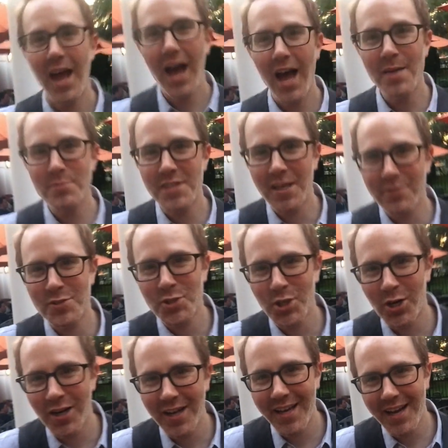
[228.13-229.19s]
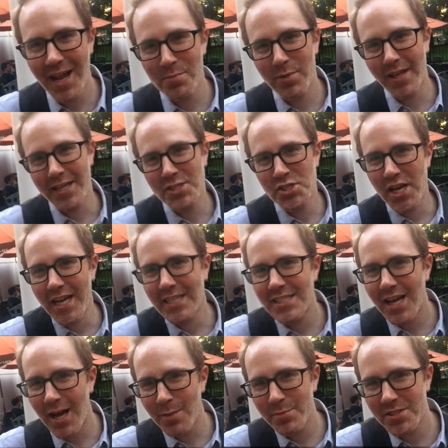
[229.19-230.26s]
I'm Dave Chura, and I play
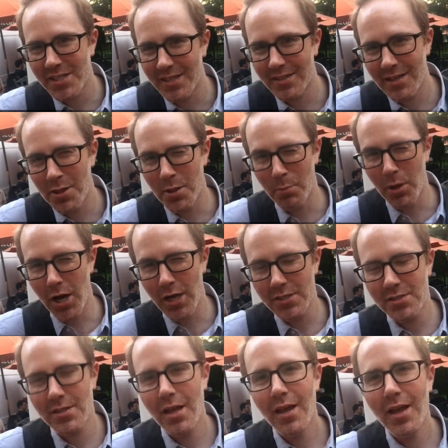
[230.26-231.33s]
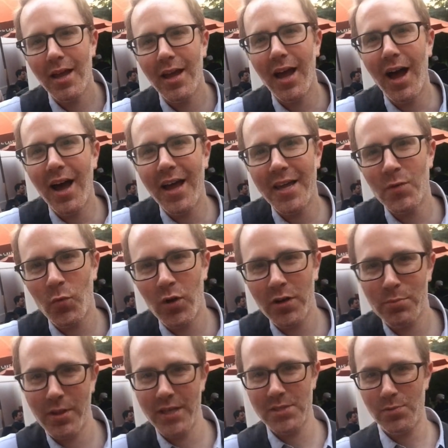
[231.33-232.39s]
Jake Thompson, the boss, in
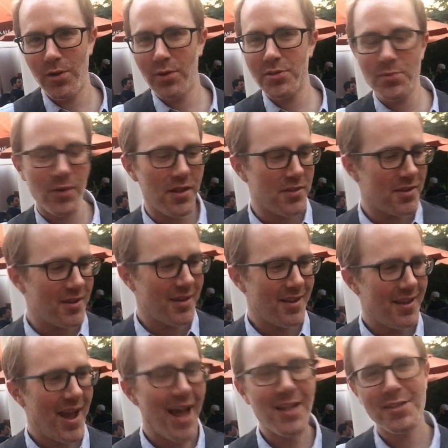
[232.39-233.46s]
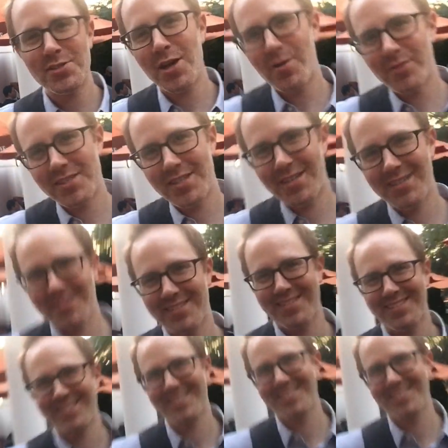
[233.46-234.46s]
Workplace Woes with Alex Covington.